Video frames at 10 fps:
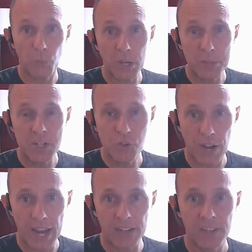want to be
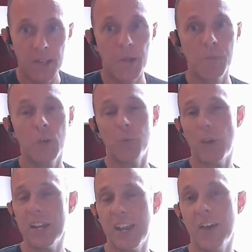tracked,
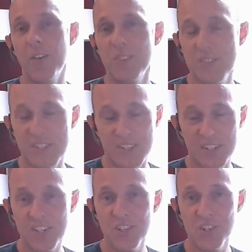right now the
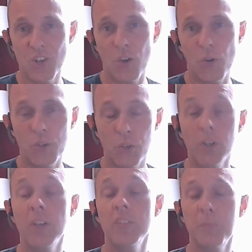statistics show your
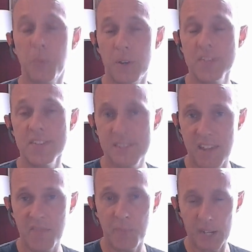customer wants to
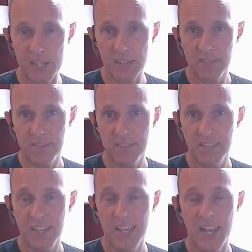save money.
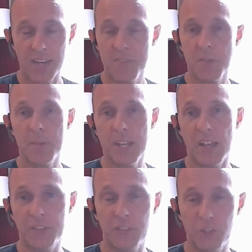And if somebody
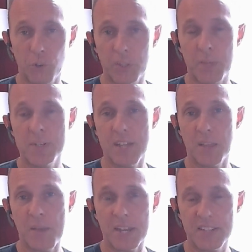else is showing them a
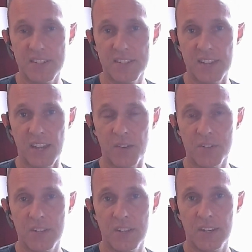telematics discount
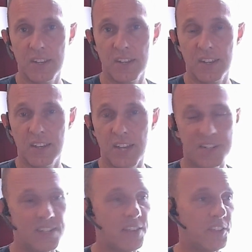and
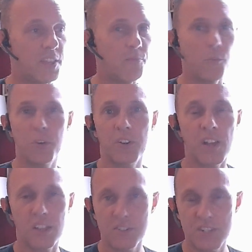saving them
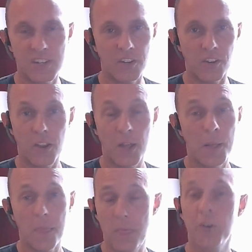$400 a year,
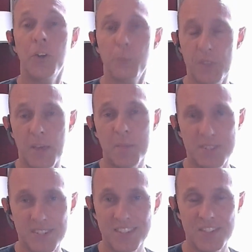they're going to win that
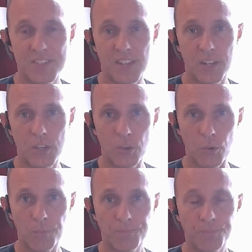business instead of you.